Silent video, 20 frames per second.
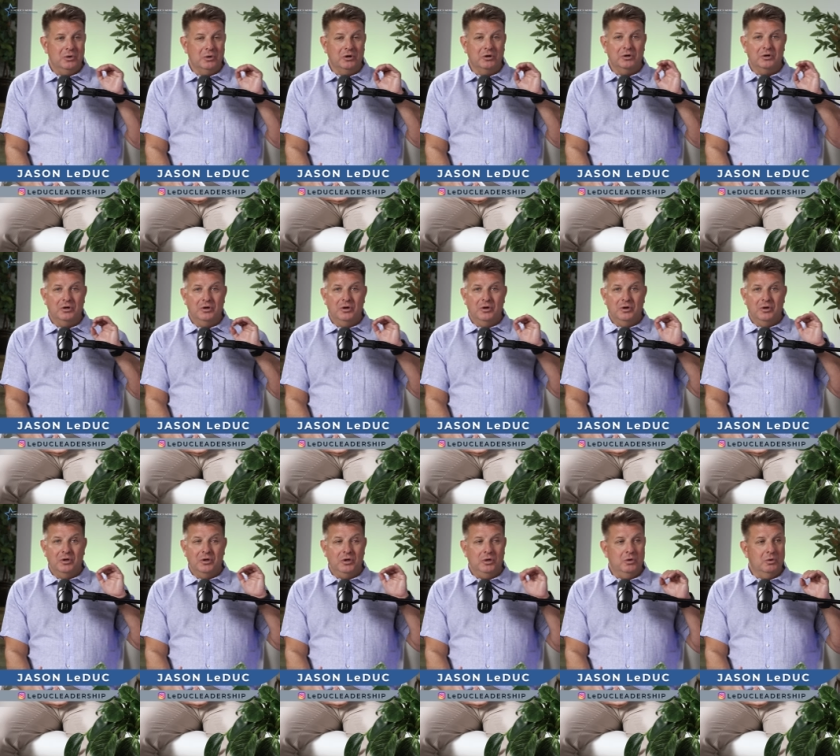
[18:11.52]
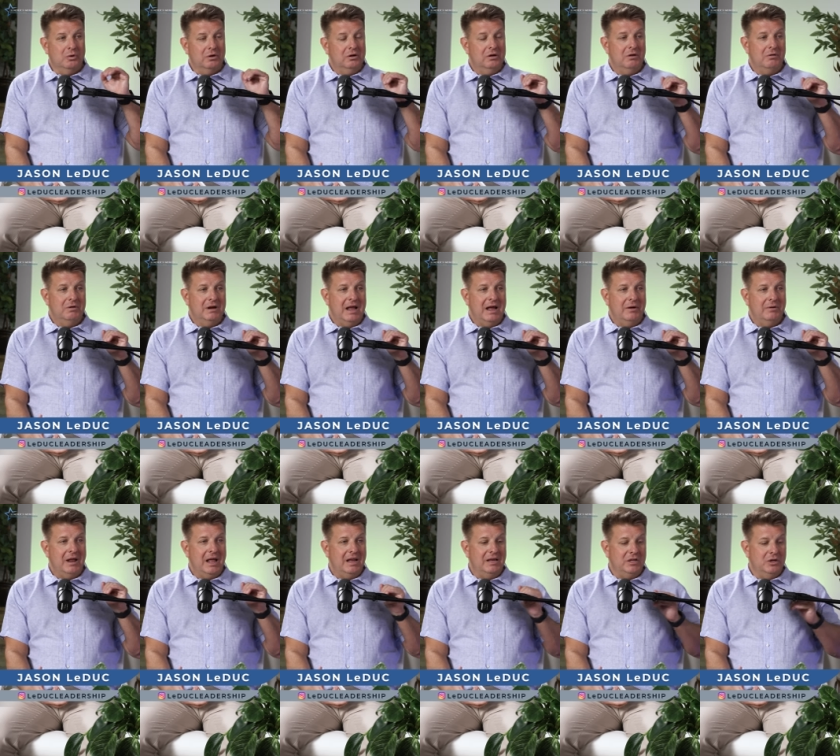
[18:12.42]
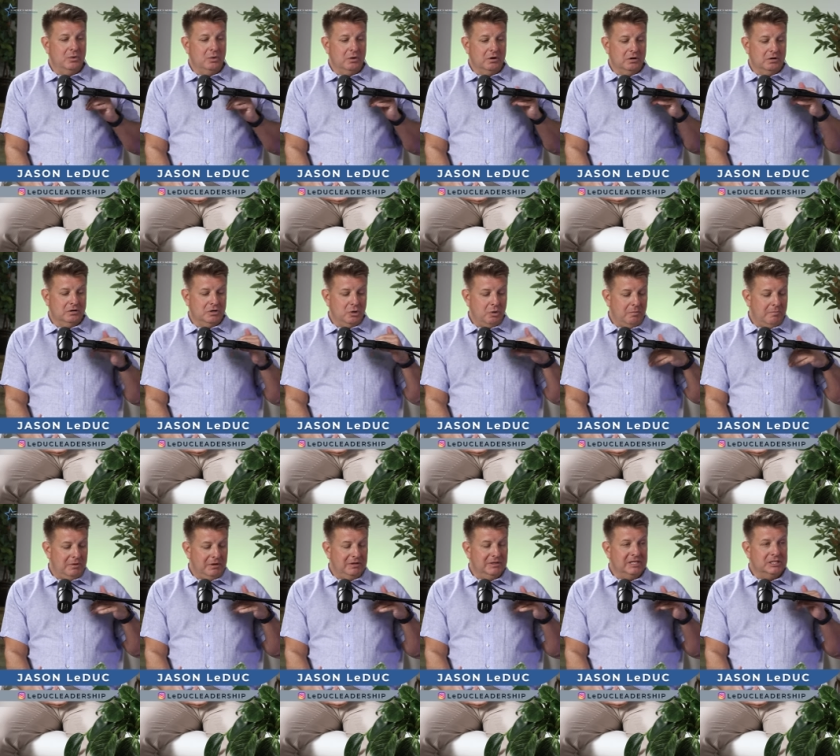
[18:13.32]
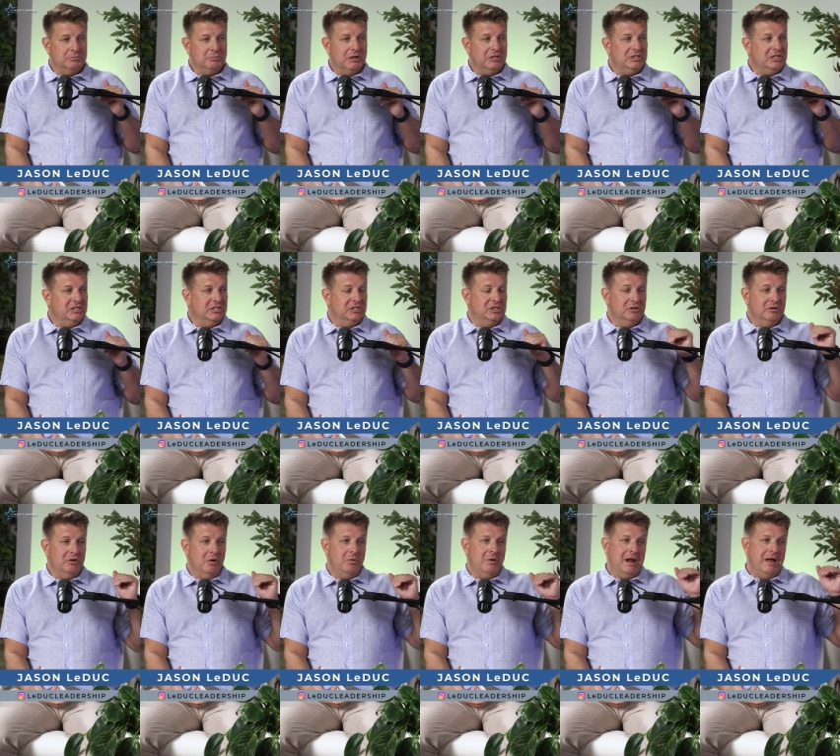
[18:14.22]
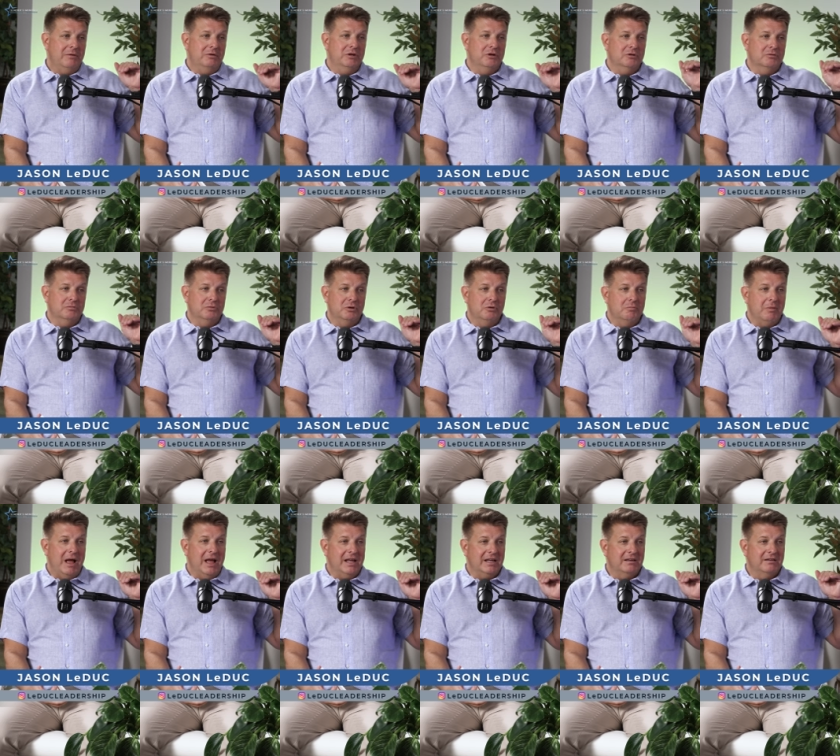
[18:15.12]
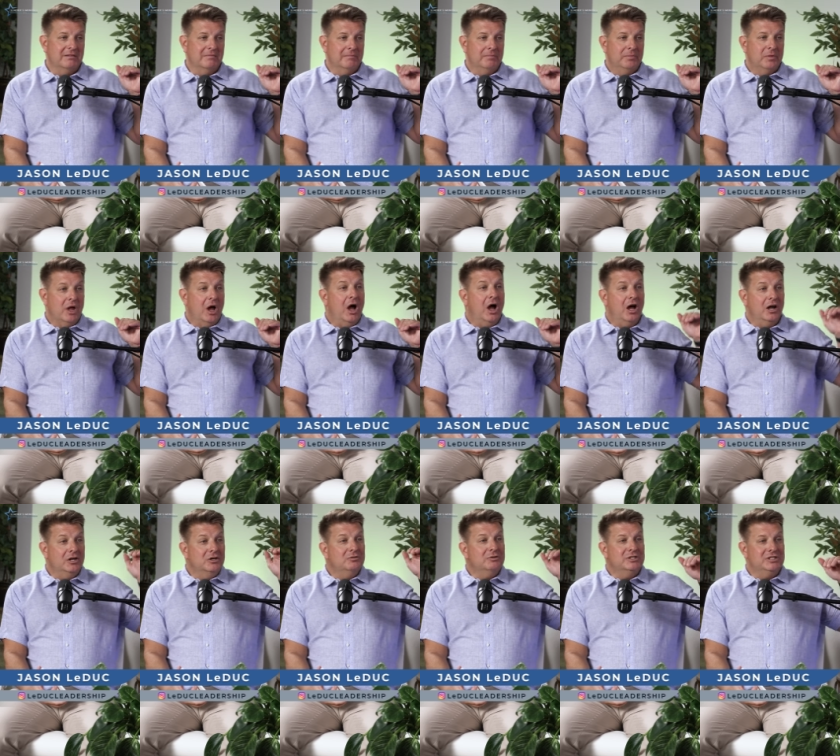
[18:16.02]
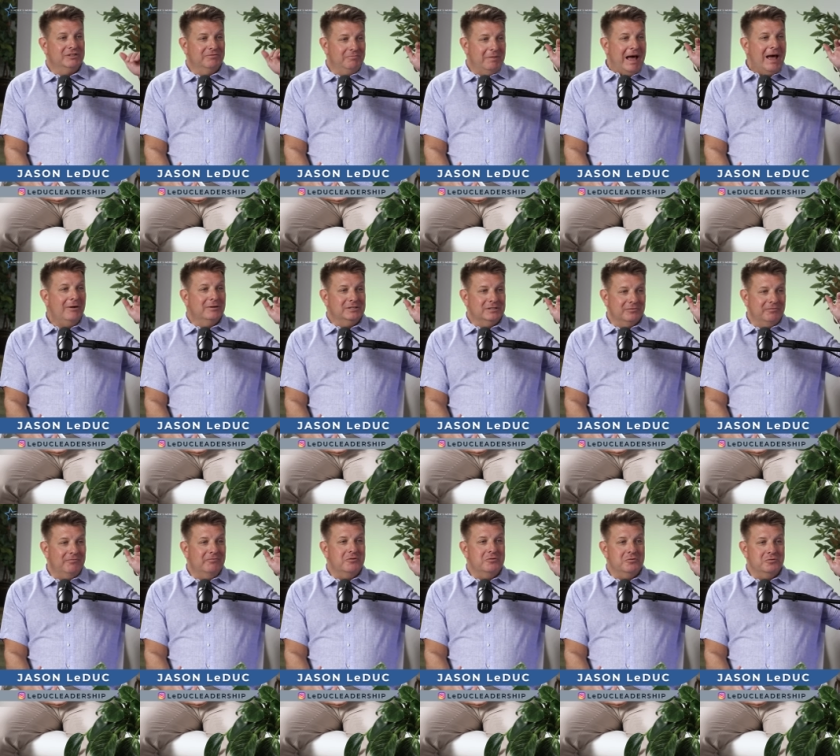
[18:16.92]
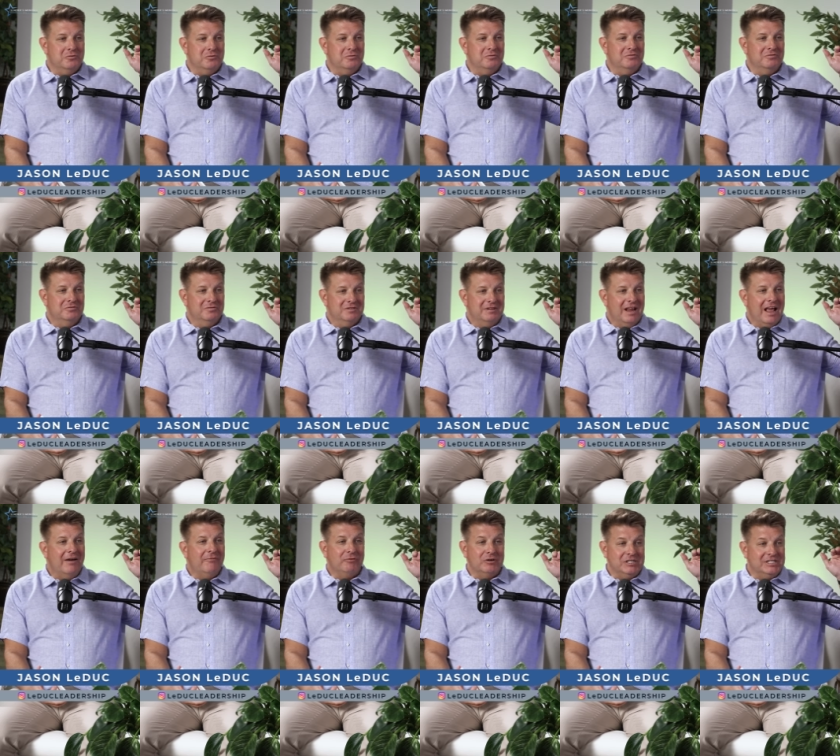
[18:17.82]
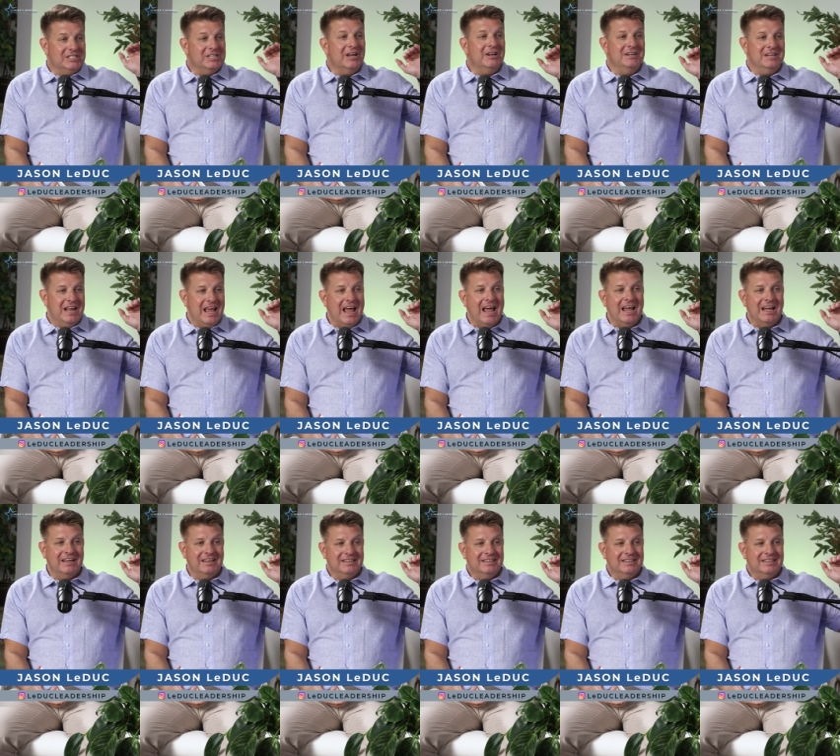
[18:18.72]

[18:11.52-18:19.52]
you're you're going out and you're you're building these spreadsheets because you're going out and you're you're buying hundreds of pounds of food yes. every Sunday,